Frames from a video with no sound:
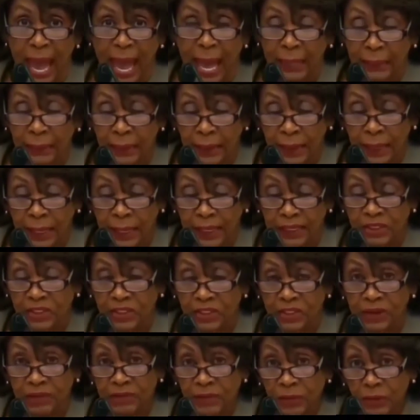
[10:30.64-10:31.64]
And it
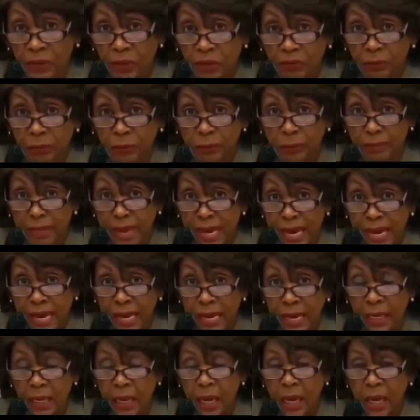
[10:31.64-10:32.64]
is difficult for
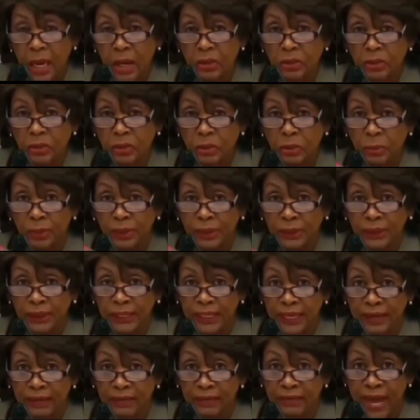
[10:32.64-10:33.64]
me to
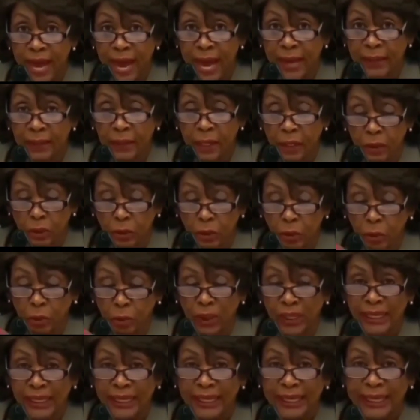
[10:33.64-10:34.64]
believe that you
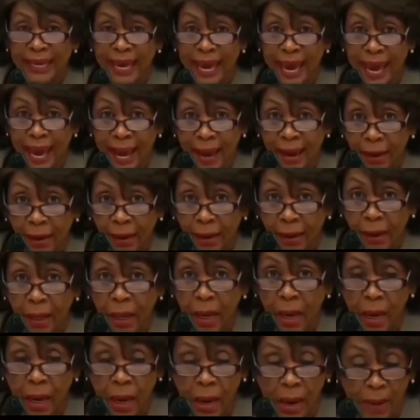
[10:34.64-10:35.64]
really care
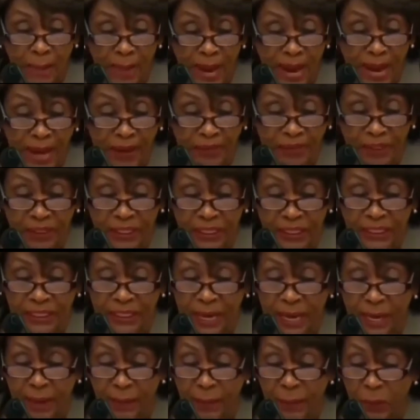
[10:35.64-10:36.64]
about the
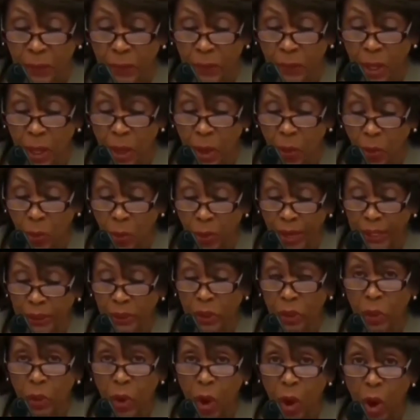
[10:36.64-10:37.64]
disabled
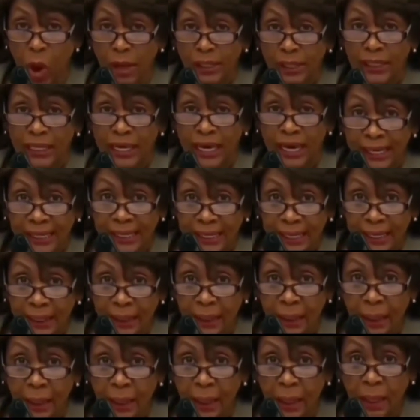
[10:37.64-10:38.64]
when you are
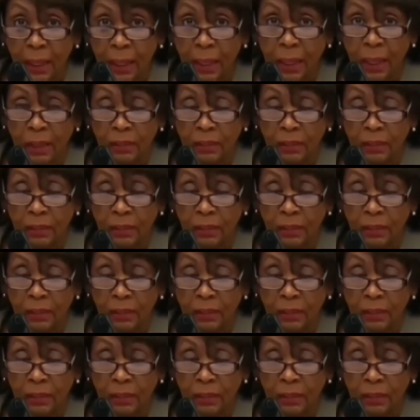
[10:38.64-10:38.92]
cutting